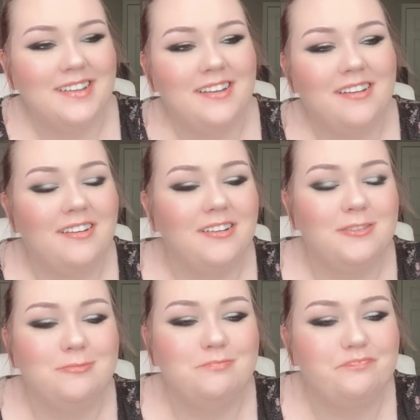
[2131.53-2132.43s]

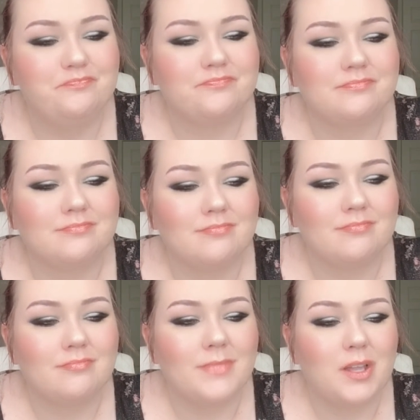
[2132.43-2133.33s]

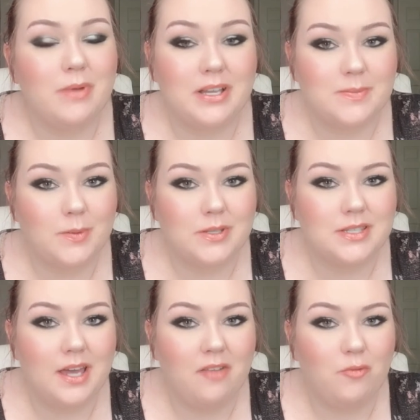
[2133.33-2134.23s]
My husband wants to
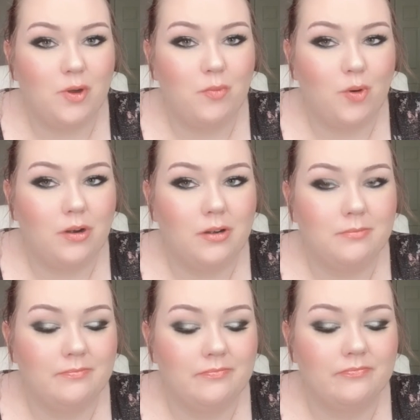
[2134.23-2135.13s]
have one more.
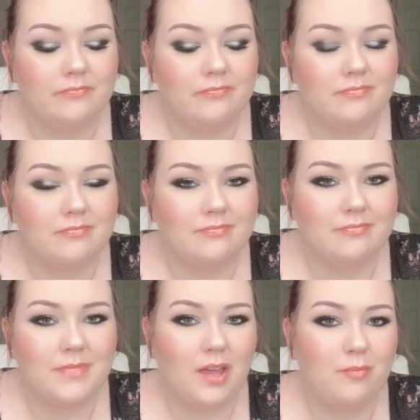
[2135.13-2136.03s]

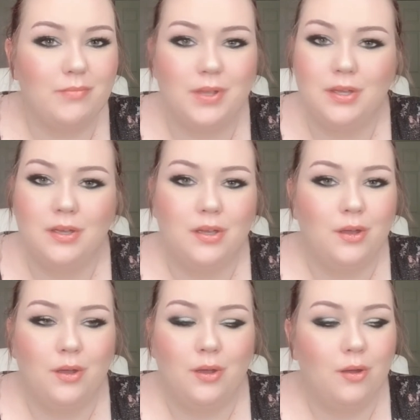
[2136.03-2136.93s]
I'm
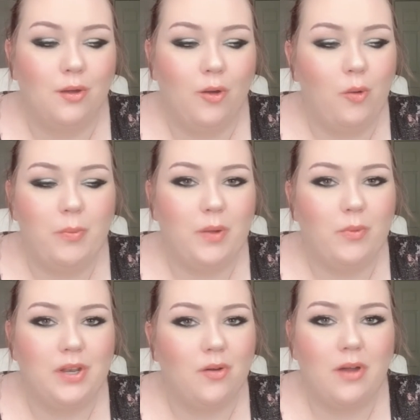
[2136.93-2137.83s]
hoping
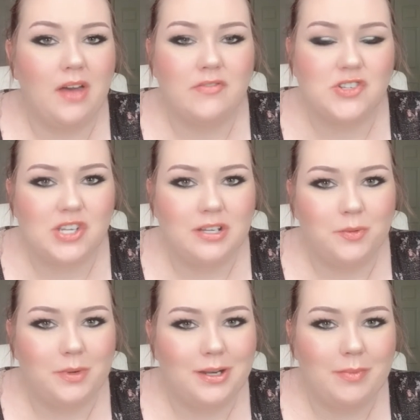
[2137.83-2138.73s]
we don't have a
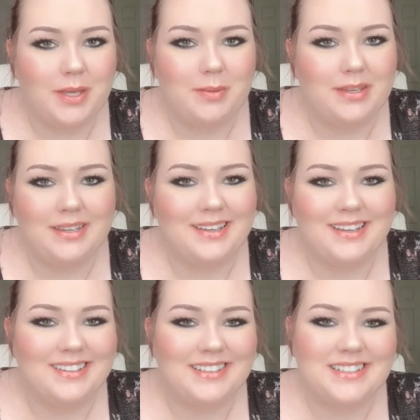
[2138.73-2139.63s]
January baby
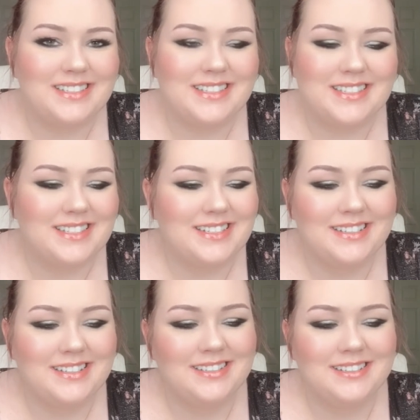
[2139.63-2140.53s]
again, because
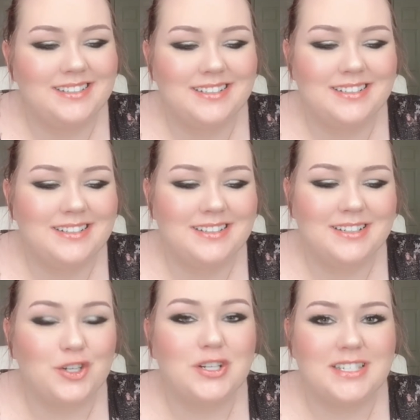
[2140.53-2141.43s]

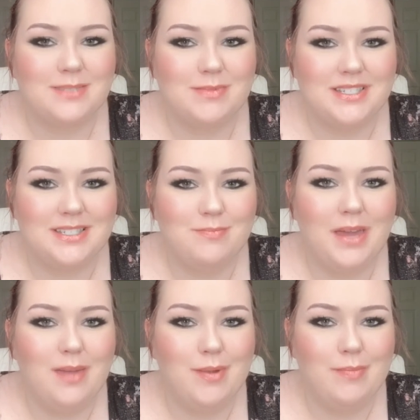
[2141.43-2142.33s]
Christmas,
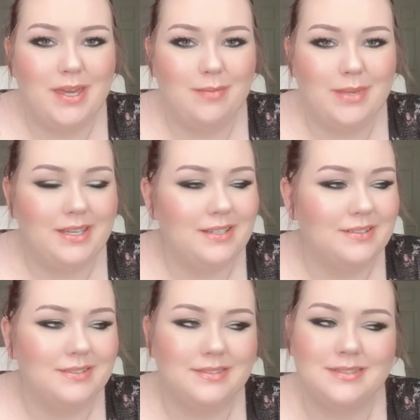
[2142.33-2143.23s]
baby,
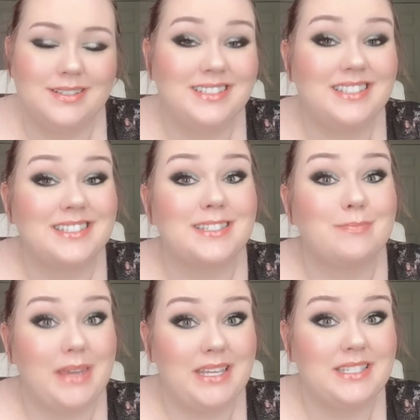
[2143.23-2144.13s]
this is
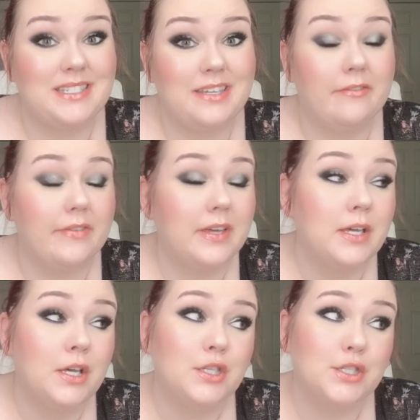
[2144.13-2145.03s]
expensive.
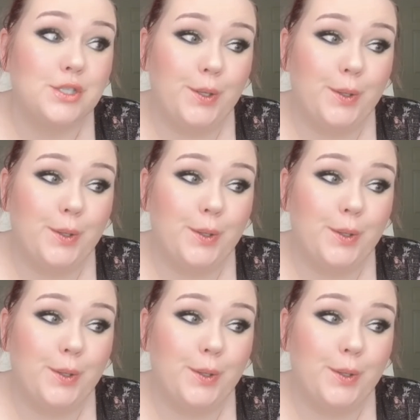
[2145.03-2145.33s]
So